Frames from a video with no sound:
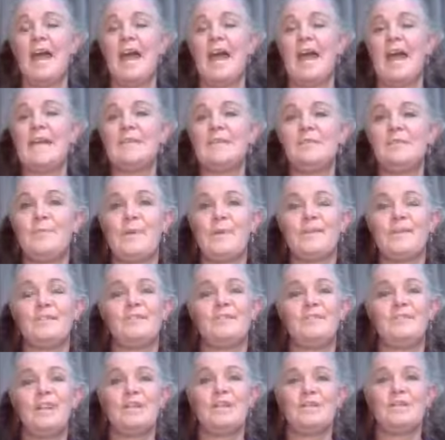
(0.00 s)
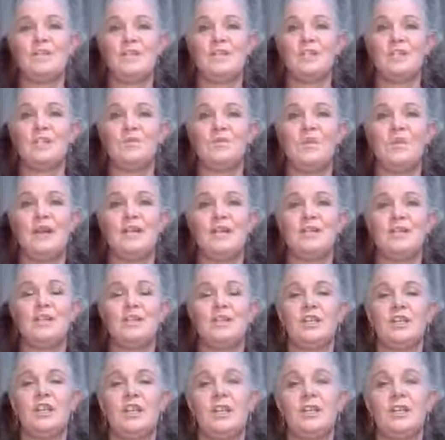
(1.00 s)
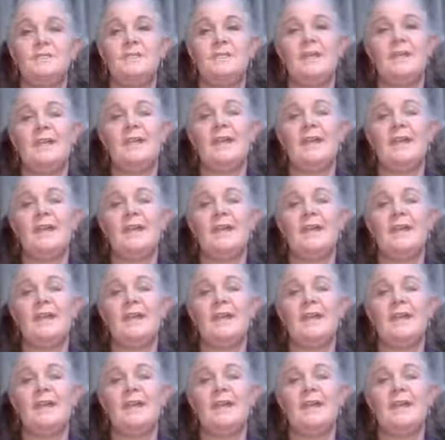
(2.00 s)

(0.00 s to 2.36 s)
aspect of our situation,